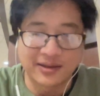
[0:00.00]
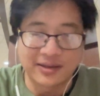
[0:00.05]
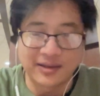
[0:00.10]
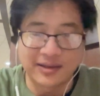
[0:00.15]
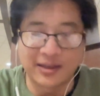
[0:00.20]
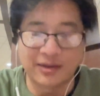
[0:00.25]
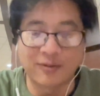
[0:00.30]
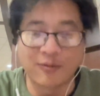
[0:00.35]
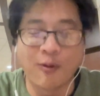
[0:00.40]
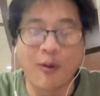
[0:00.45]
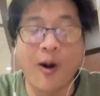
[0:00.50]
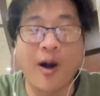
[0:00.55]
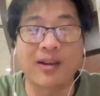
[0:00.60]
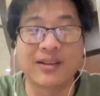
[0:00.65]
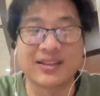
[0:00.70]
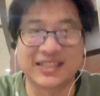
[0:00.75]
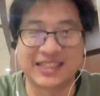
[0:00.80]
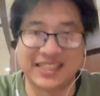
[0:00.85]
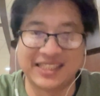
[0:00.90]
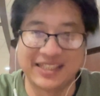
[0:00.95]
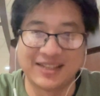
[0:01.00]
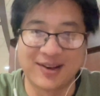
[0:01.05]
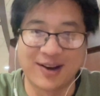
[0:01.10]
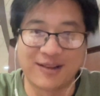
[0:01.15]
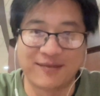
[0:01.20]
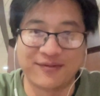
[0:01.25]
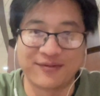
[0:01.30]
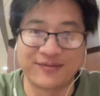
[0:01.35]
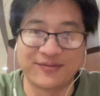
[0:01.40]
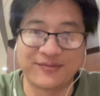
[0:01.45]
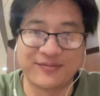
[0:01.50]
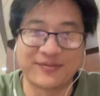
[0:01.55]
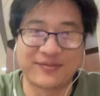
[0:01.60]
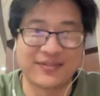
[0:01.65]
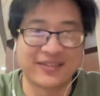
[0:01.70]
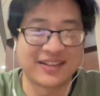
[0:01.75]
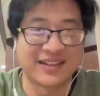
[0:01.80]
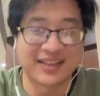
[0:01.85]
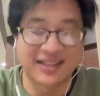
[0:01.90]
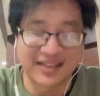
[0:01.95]
equality of
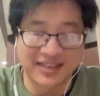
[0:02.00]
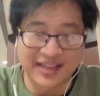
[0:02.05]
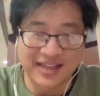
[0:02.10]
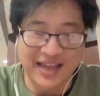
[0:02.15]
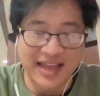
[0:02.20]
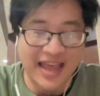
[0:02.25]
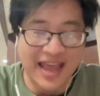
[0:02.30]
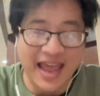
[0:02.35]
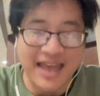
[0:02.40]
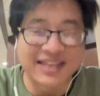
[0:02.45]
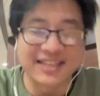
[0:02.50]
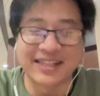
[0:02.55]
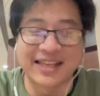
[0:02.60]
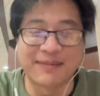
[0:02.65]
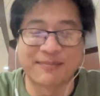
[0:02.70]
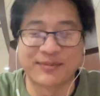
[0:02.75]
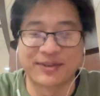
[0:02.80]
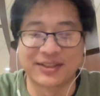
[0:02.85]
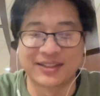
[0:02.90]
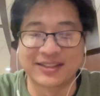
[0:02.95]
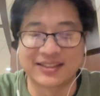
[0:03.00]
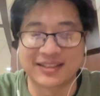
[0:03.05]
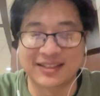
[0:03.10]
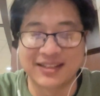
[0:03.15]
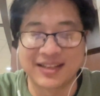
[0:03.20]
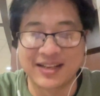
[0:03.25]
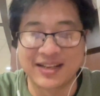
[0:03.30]
any numbers.